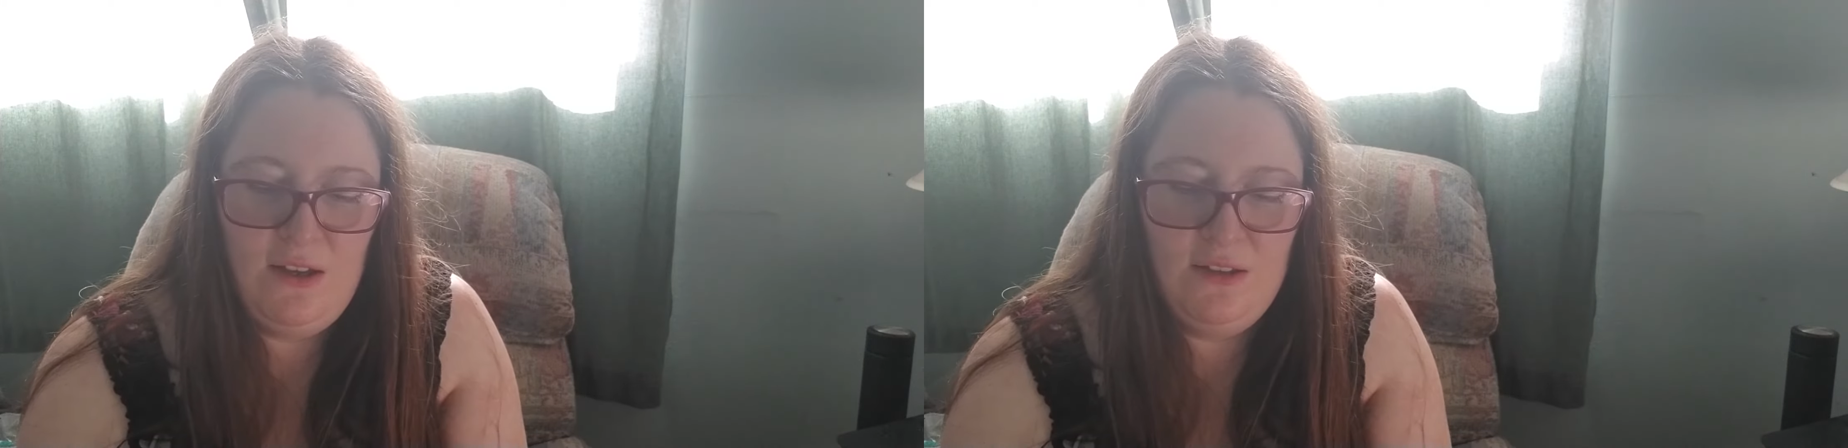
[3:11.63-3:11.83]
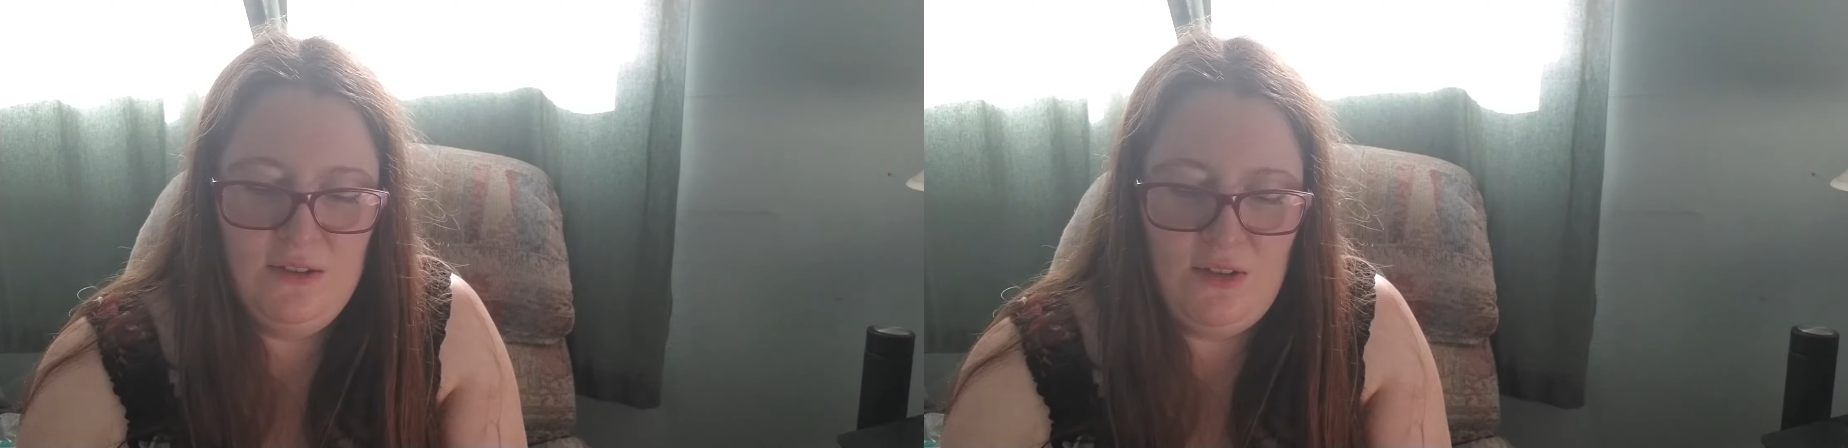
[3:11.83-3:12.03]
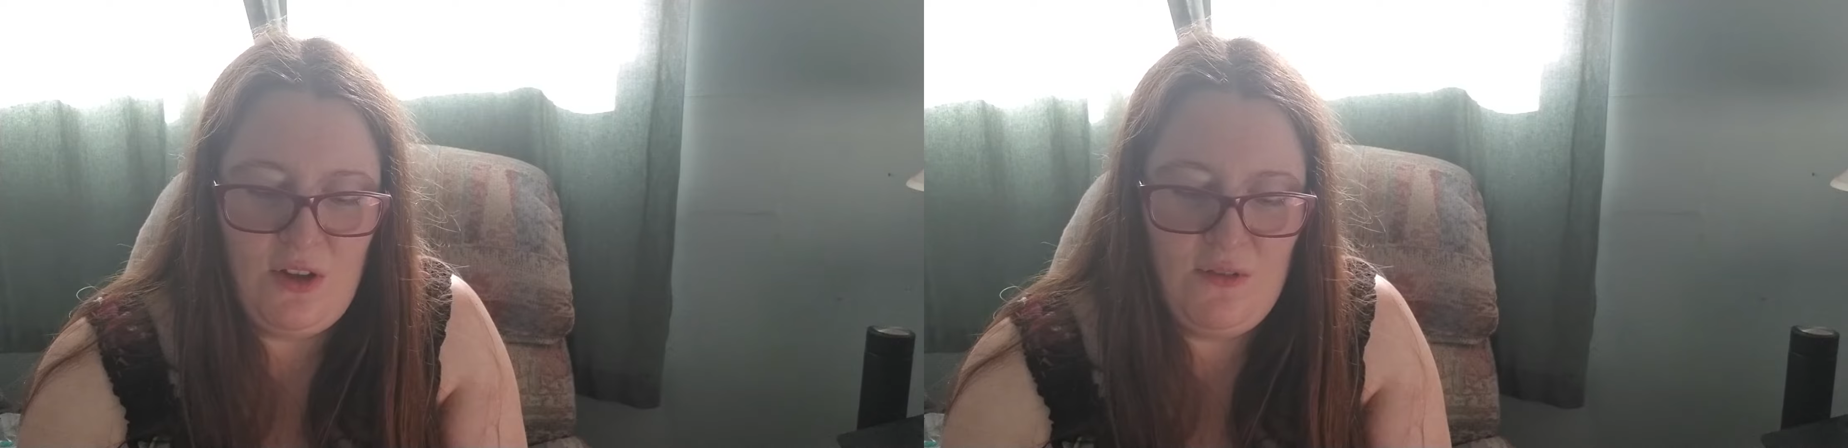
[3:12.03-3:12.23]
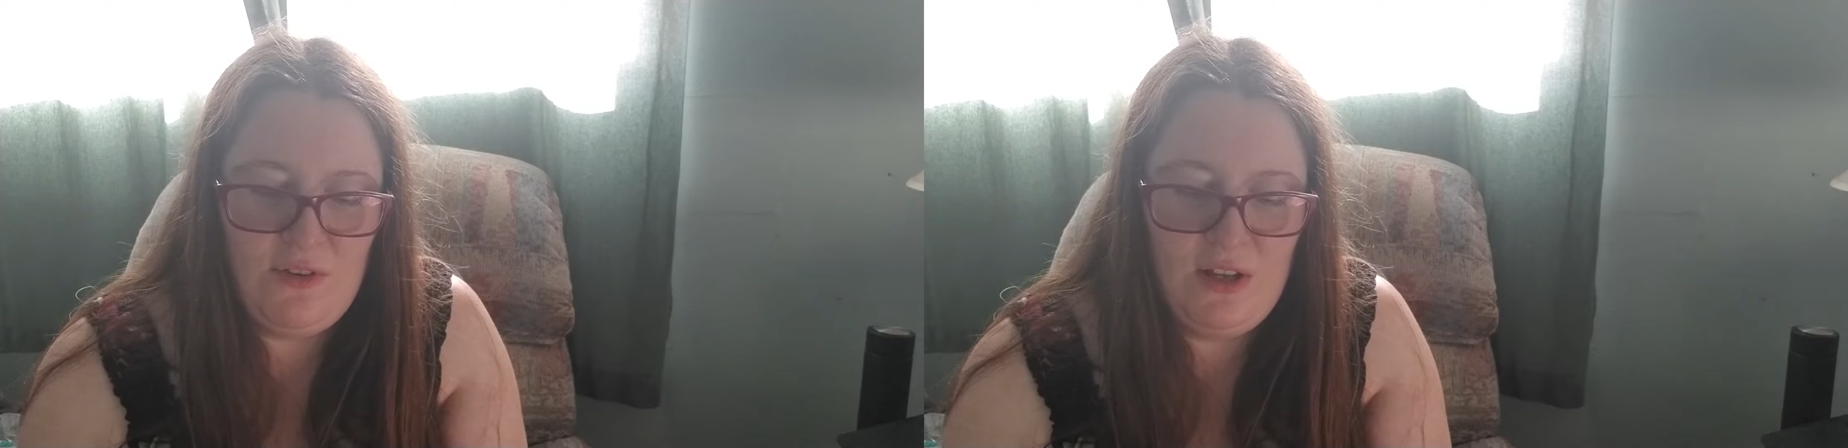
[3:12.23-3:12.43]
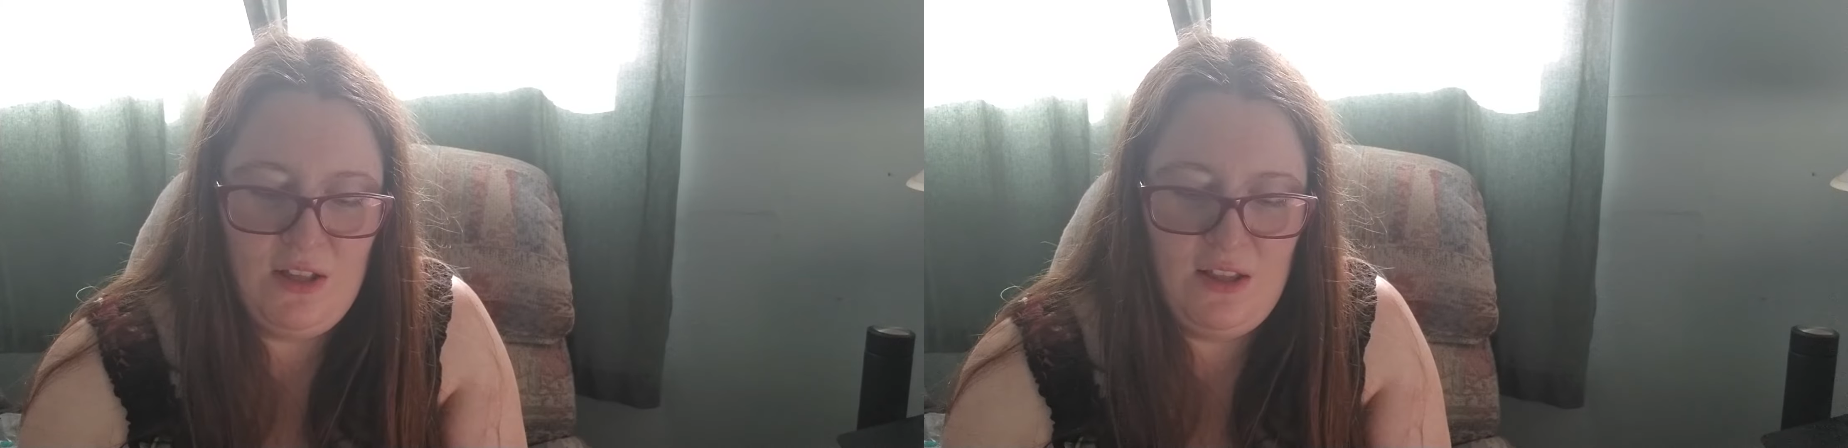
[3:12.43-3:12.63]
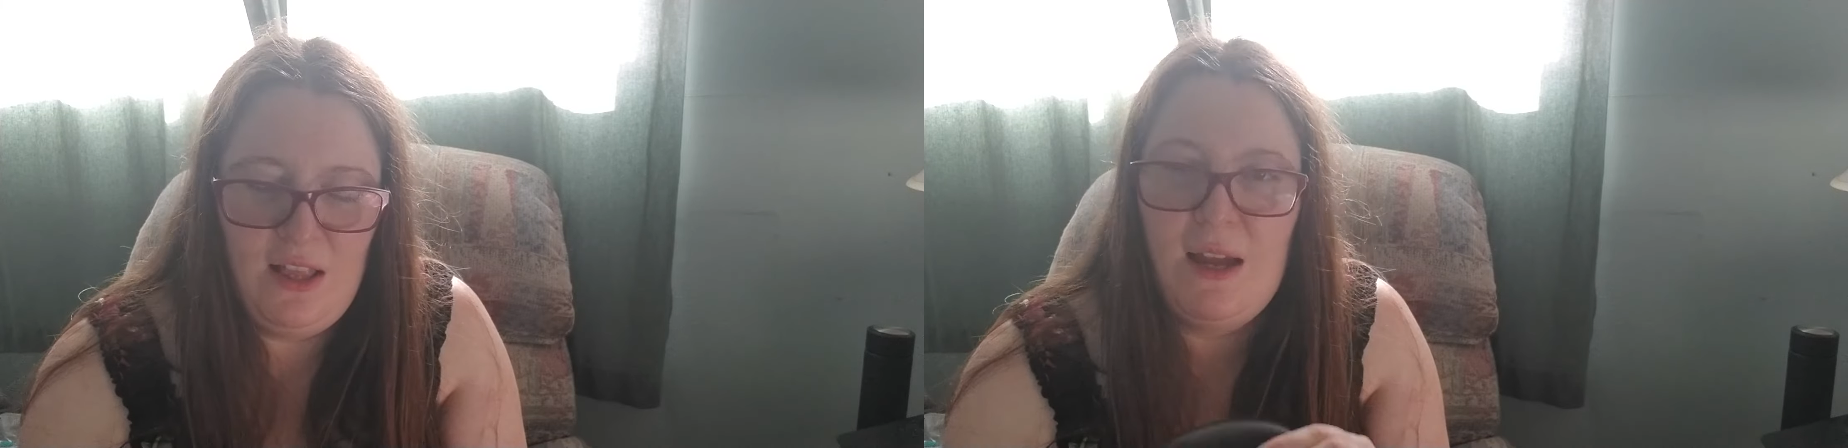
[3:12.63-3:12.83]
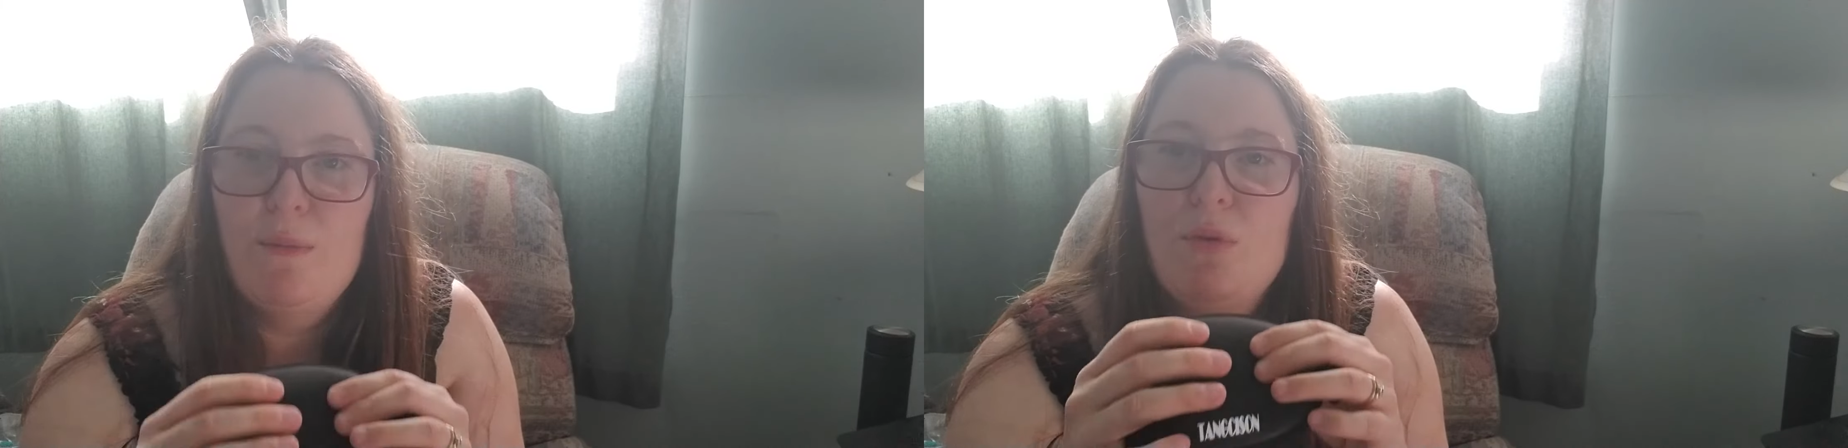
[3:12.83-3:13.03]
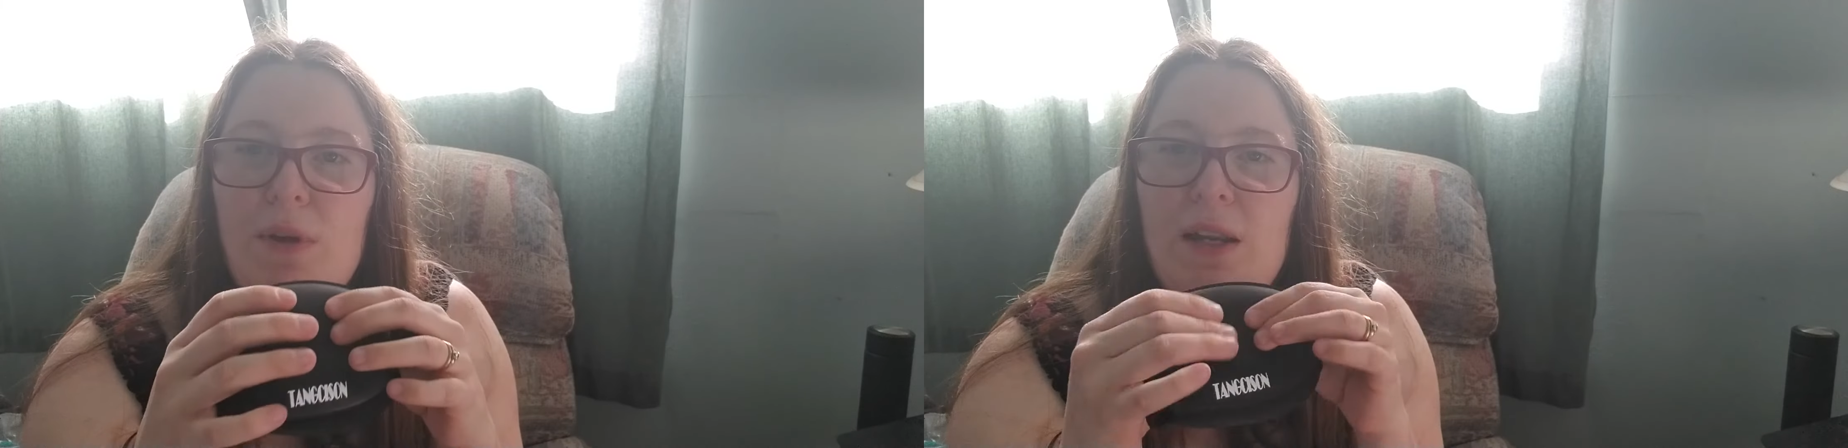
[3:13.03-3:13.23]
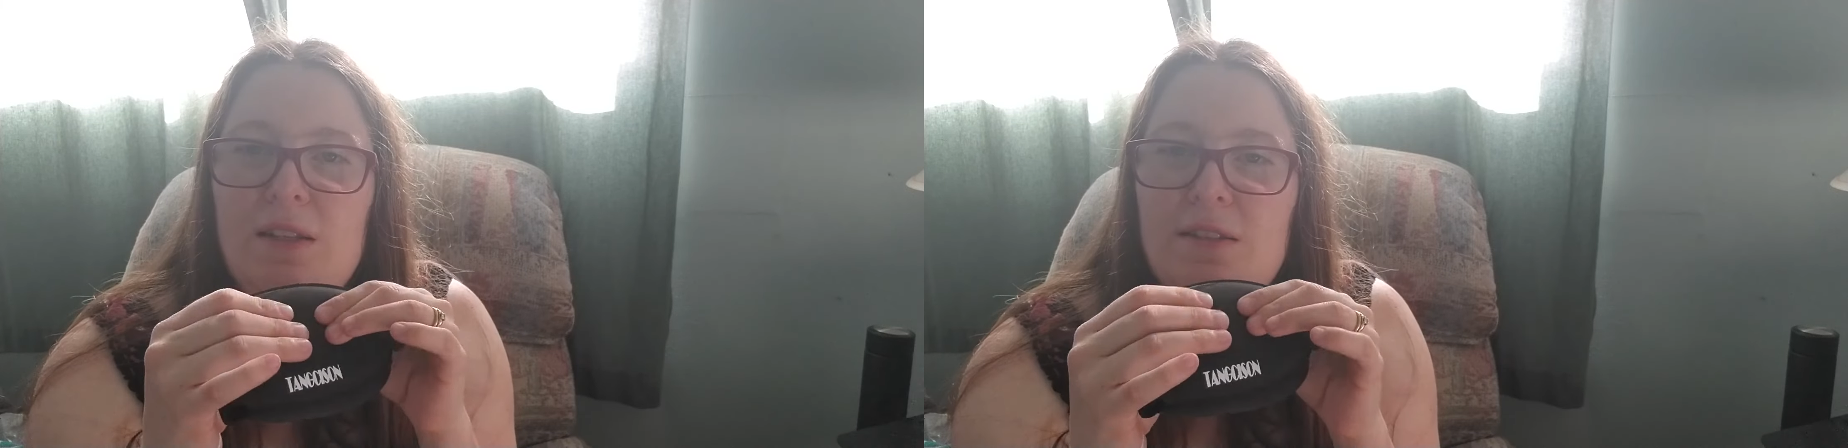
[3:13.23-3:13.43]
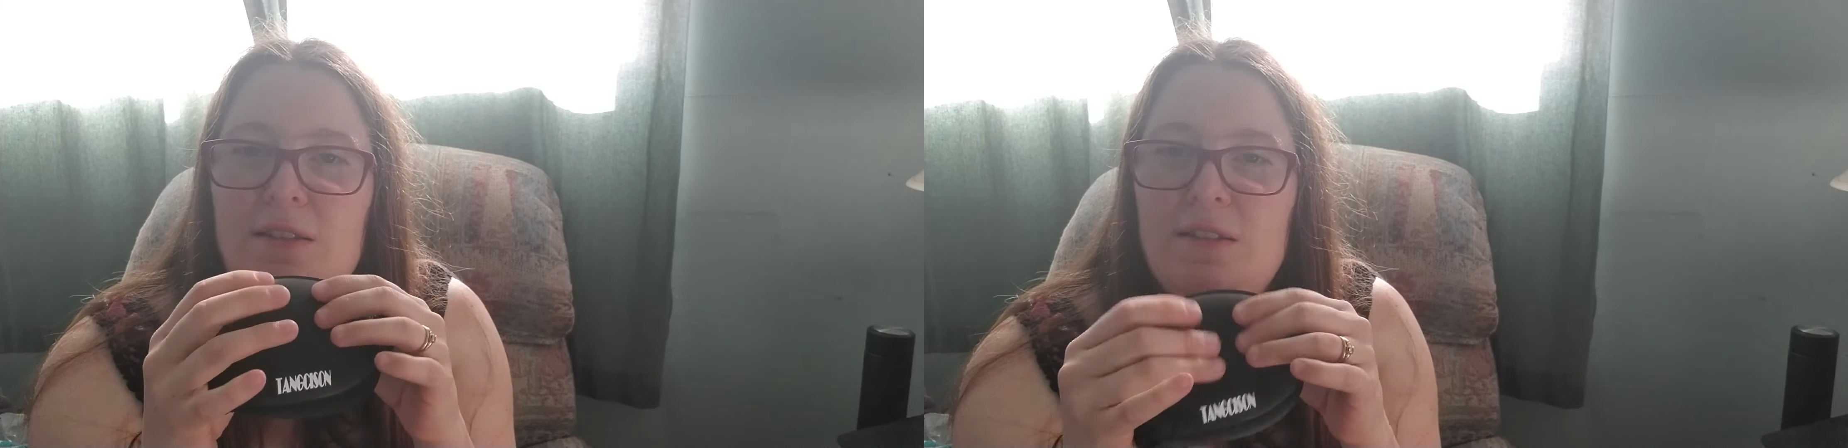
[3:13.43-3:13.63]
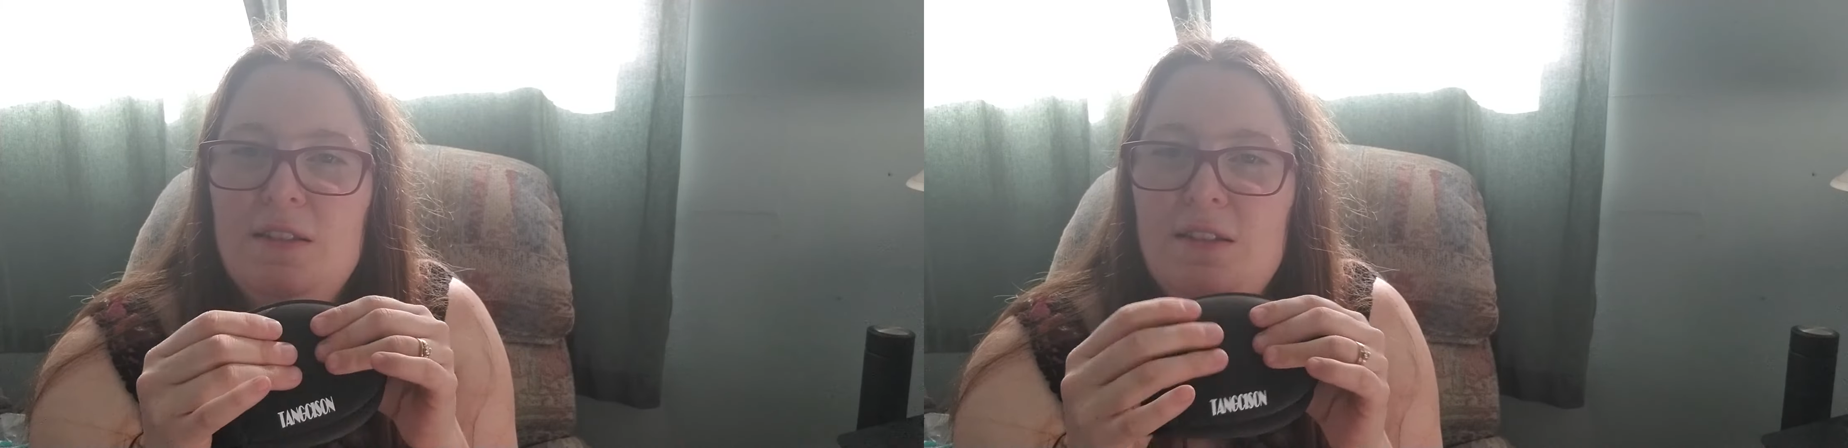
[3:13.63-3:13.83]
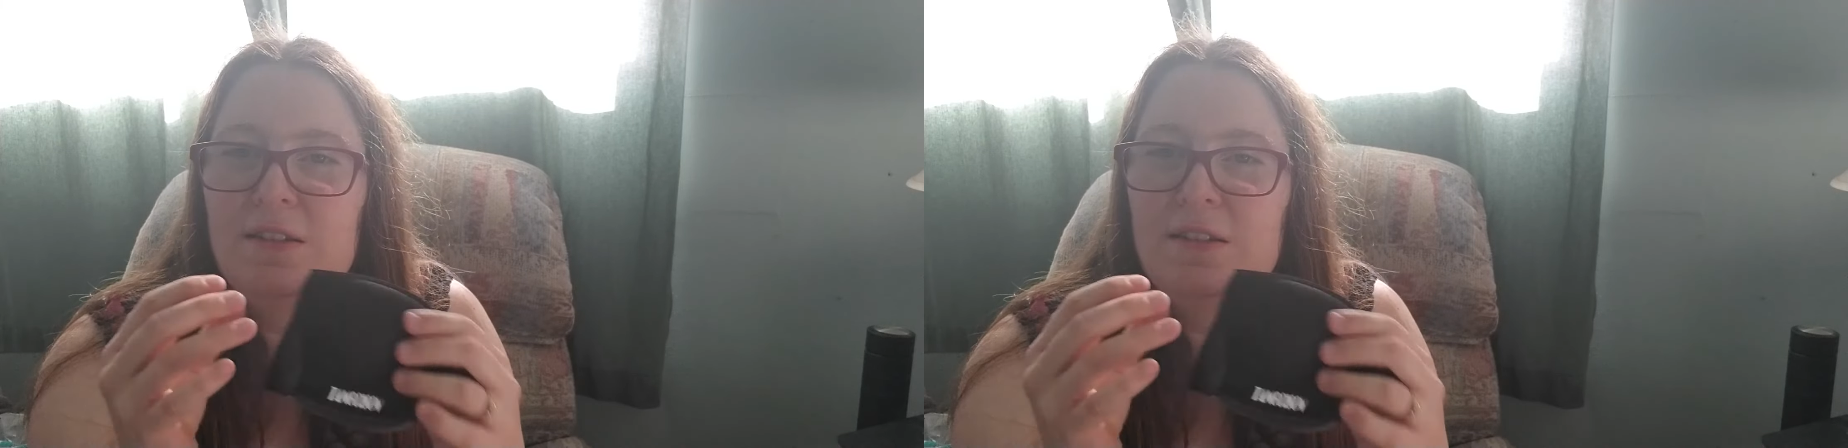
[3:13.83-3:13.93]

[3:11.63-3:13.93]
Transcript: soft little apparatuses that